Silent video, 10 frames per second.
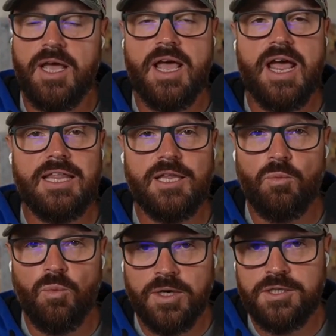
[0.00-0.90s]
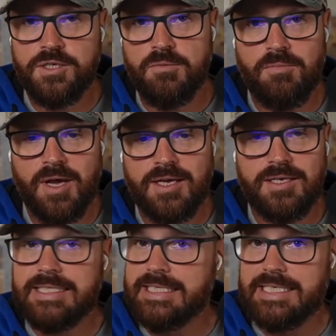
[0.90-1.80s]
And then once your mind
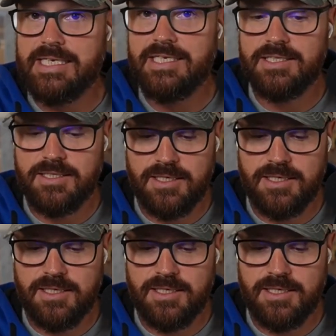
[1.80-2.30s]
sees